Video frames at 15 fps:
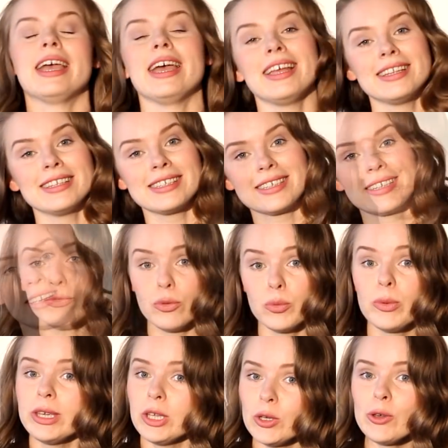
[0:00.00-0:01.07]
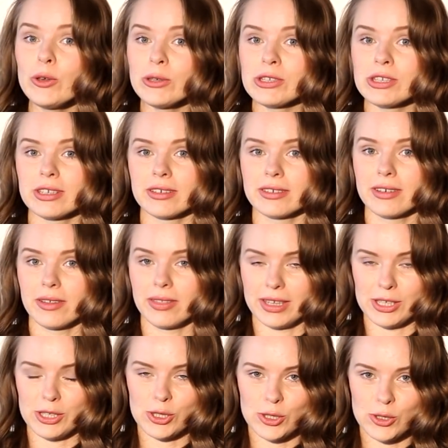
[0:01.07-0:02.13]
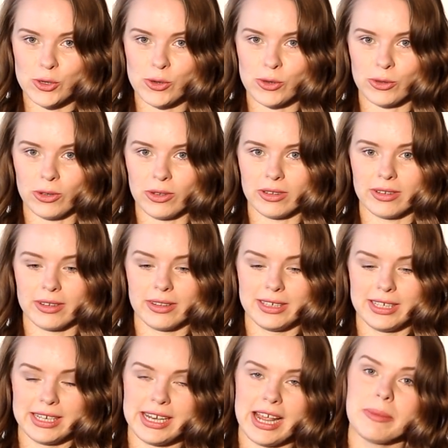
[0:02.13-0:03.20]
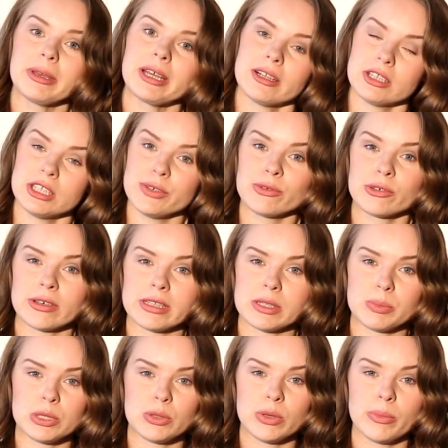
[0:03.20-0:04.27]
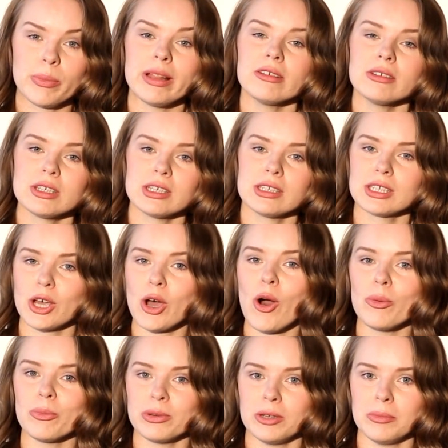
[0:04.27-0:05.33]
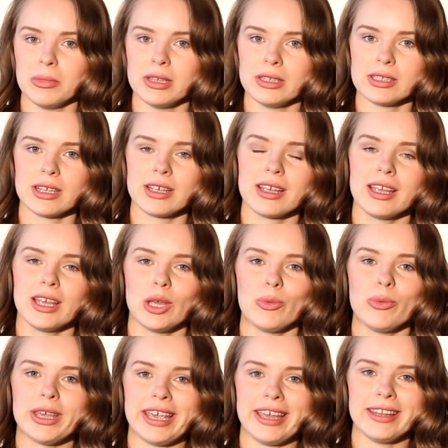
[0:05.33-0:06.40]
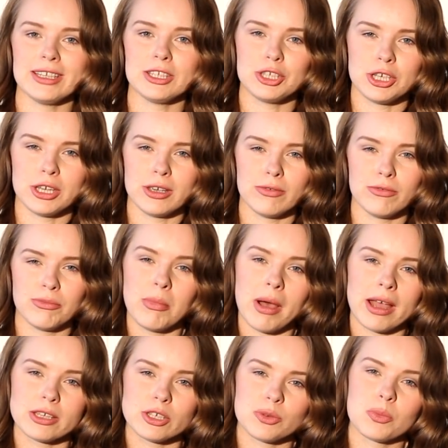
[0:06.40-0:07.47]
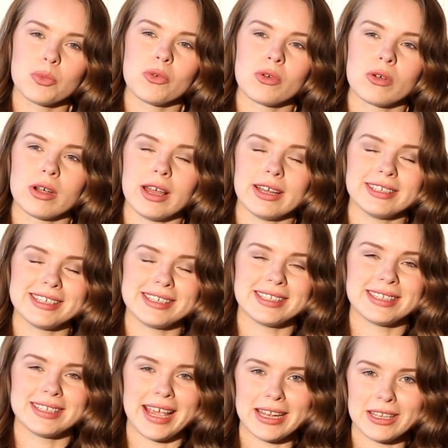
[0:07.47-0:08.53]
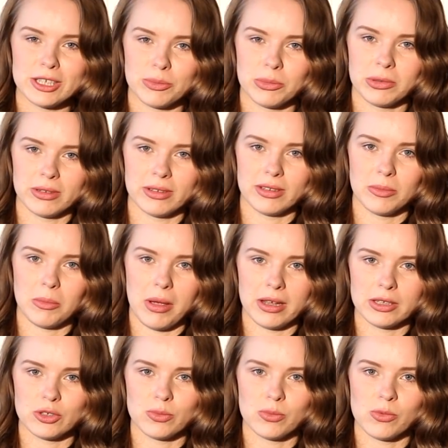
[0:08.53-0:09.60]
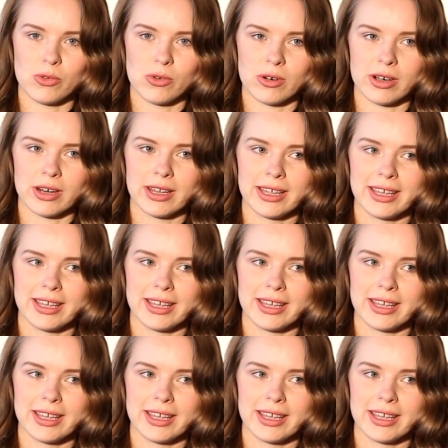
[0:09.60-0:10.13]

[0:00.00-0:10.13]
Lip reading: And if we use this tool, dynamical difference between melody and accompaniment, we can achieve much more understandable and much more